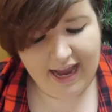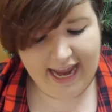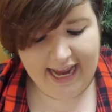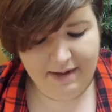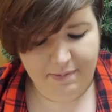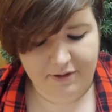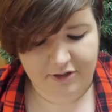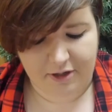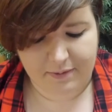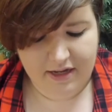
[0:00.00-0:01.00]
I hate
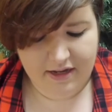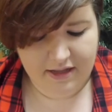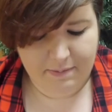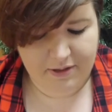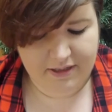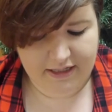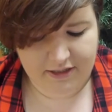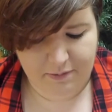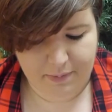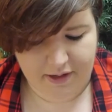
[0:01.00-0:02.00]
bookshops that put stickers on